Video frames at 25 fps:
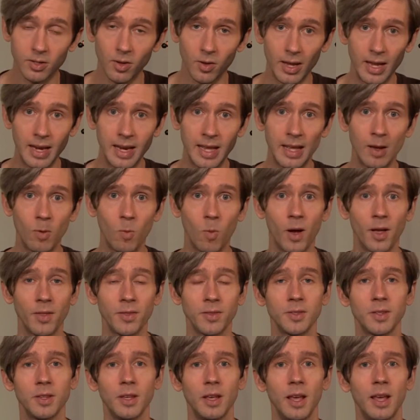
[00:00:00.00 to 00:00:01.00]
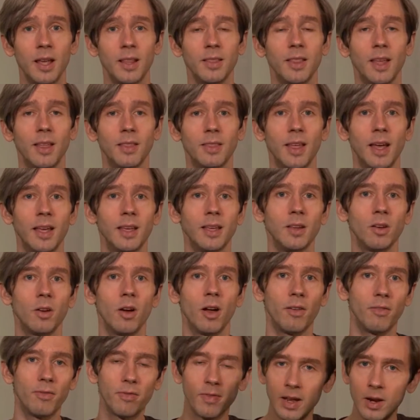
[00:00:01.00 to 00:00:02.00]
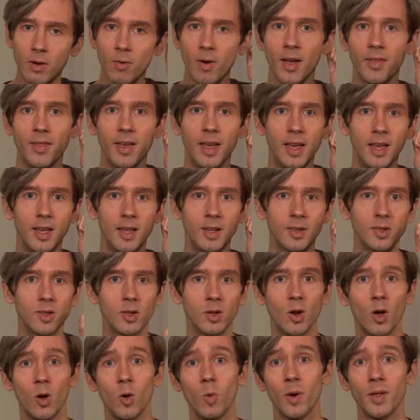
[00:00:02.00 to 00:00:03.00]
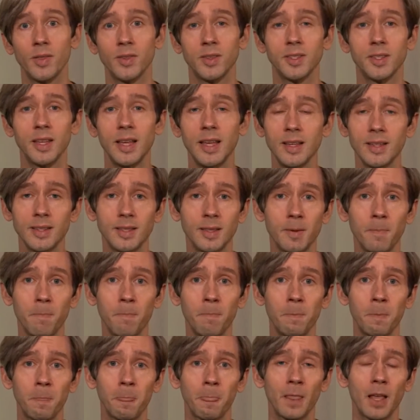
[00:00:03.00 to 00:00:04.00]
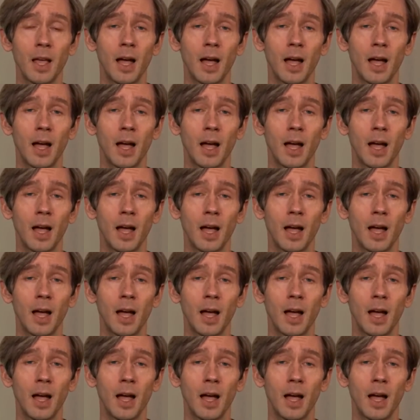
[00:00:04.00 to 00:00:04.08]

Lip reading: so in-ear ones that they can kind of feed around their ears so no one sees them.